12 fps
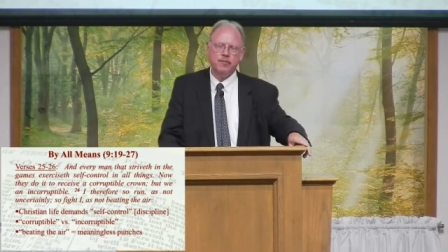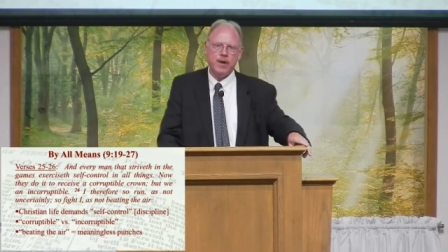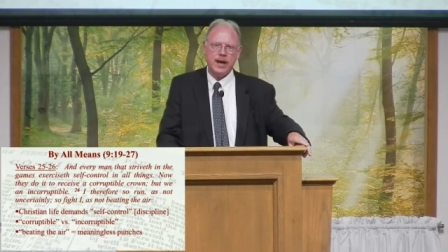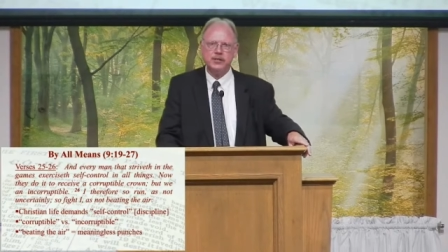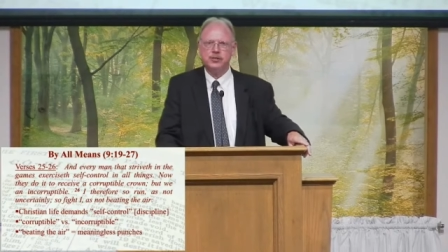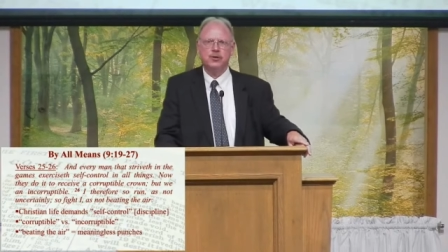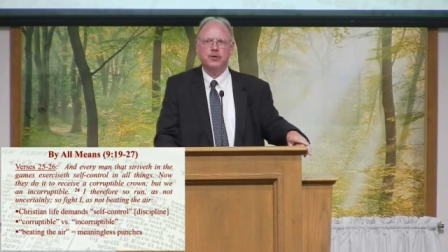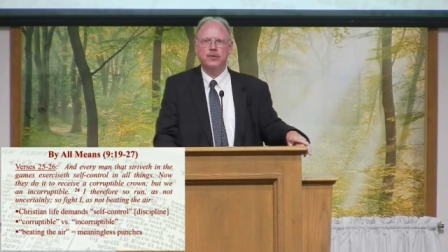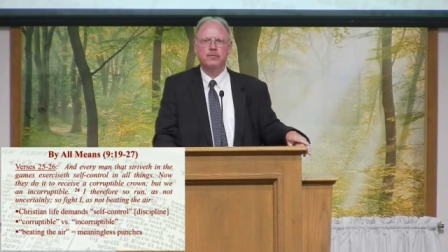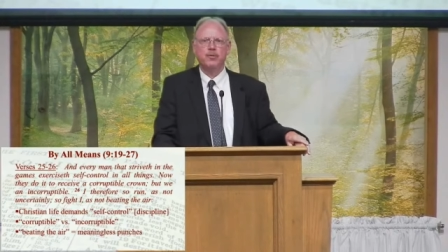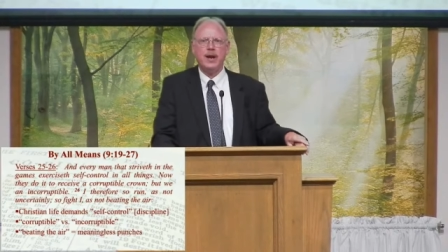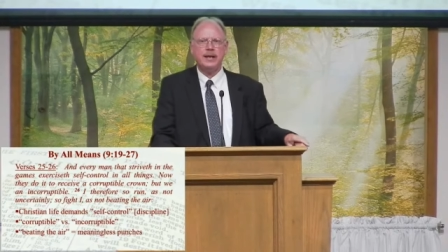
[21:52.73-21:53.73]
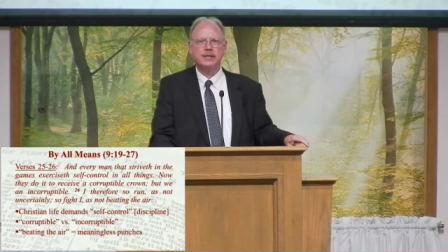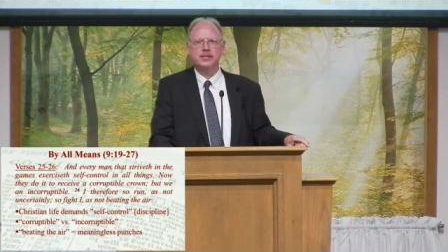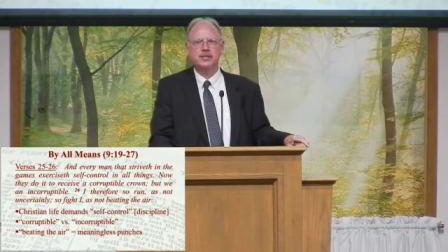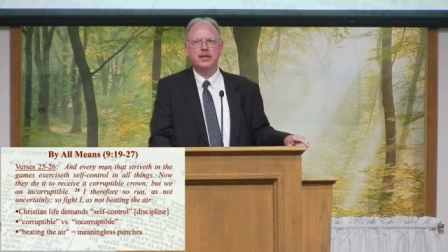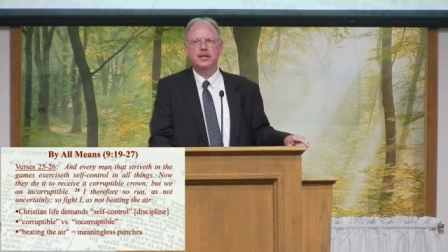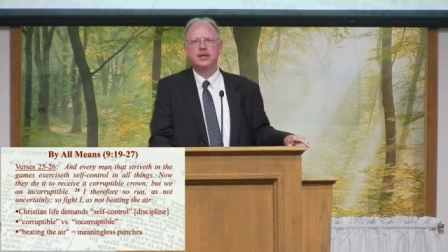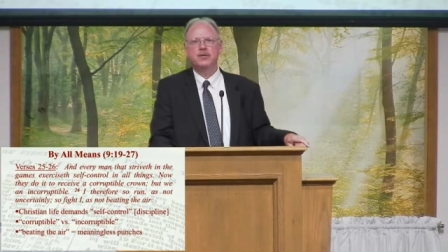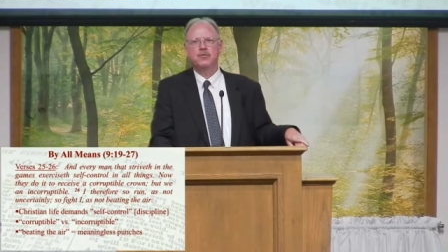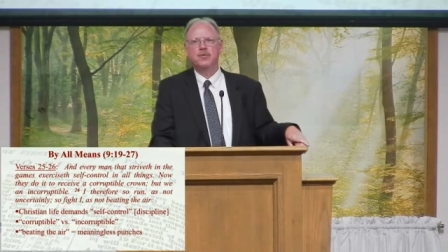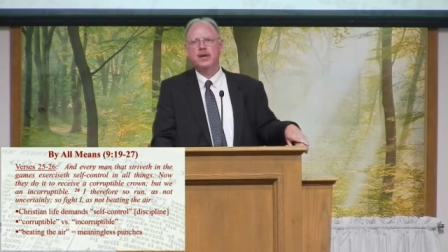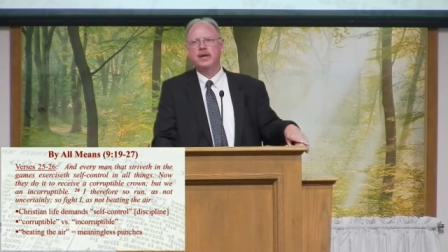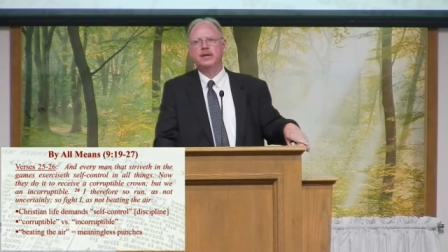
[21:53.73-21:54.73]
wrestler practicing in the
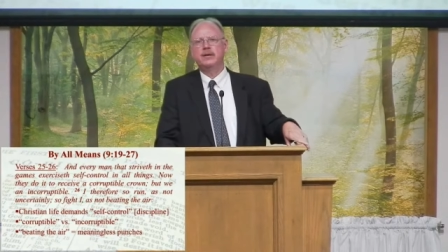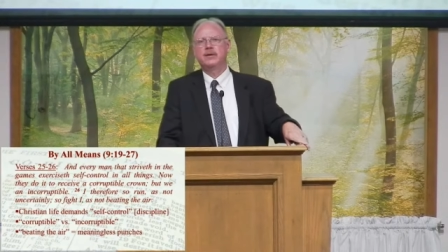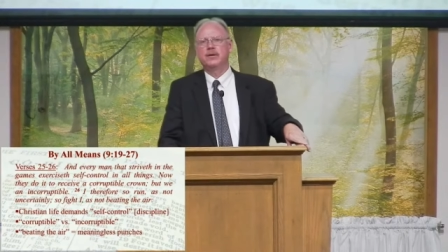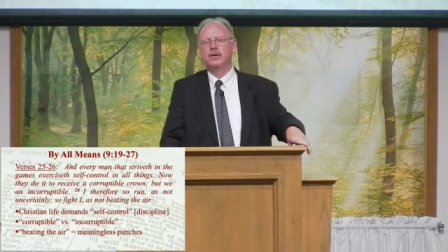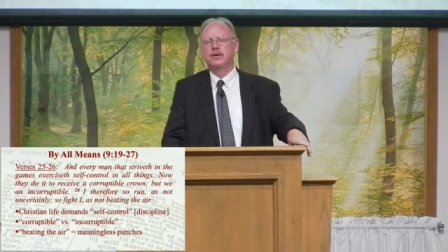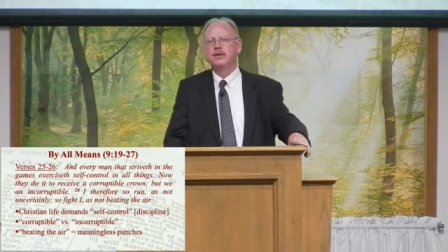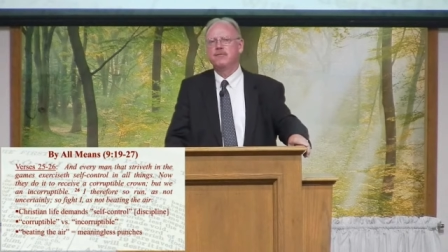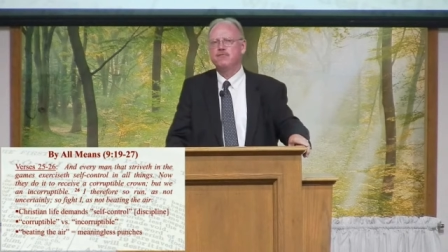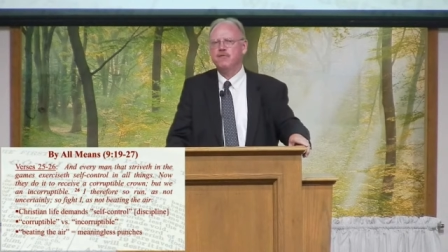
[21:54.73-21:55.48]
ring or